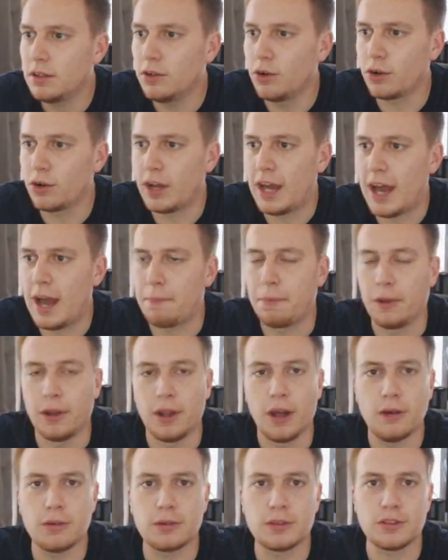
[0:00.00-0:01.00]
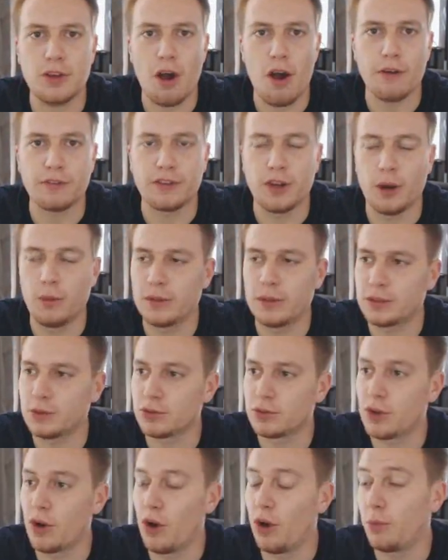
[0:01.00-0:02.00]
Not going to happen though, because the half-time
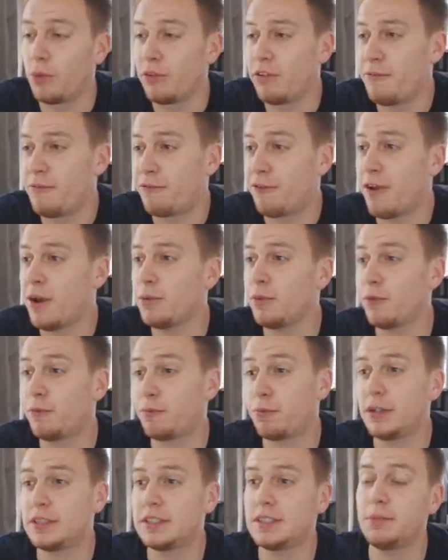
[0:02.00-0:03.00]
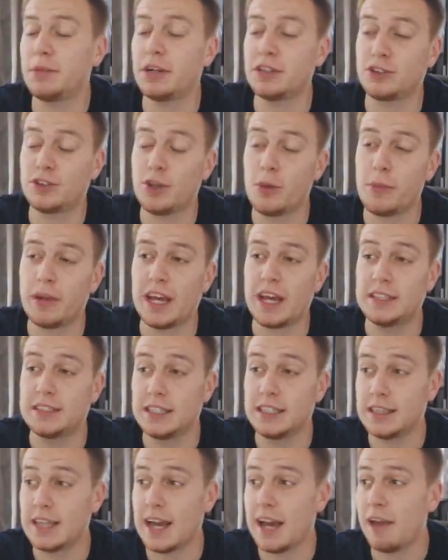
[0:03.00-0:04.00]
whistle's gone. We're in front. We've pretty much
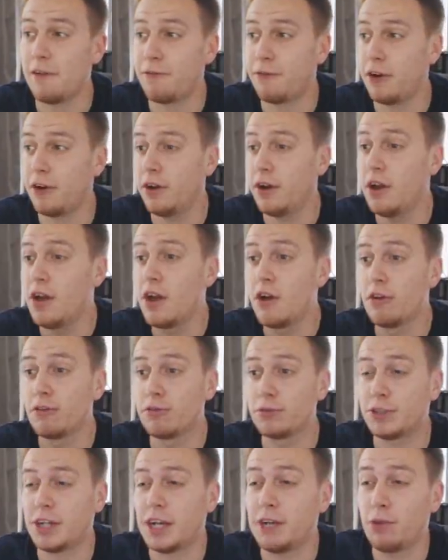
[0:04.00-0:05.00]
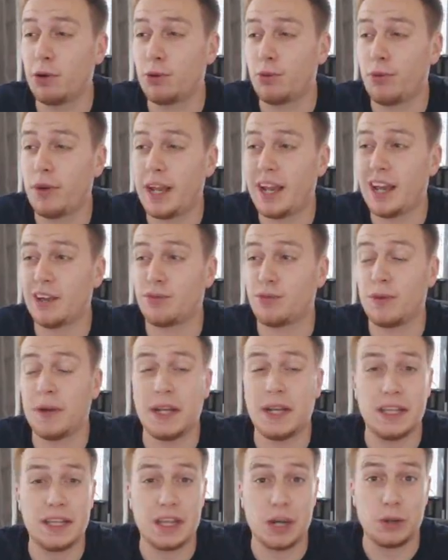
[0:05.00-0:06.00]
dominated. That effort from Jay Rodriguez,
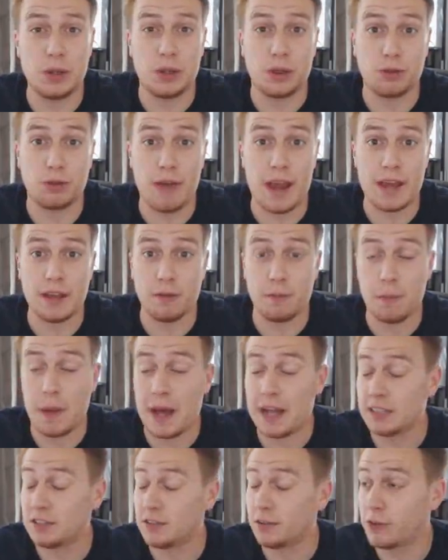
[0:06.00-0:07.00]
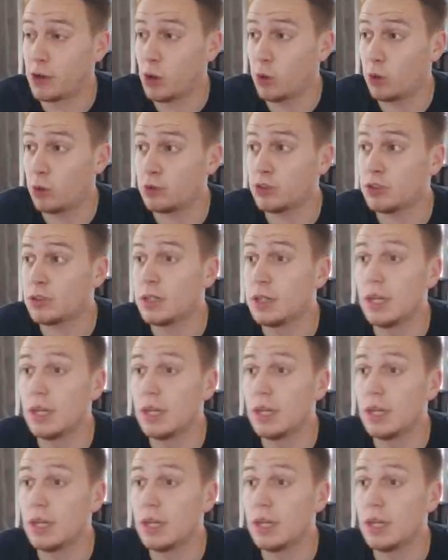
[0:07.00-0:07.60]
really the only threat that Palace have caused.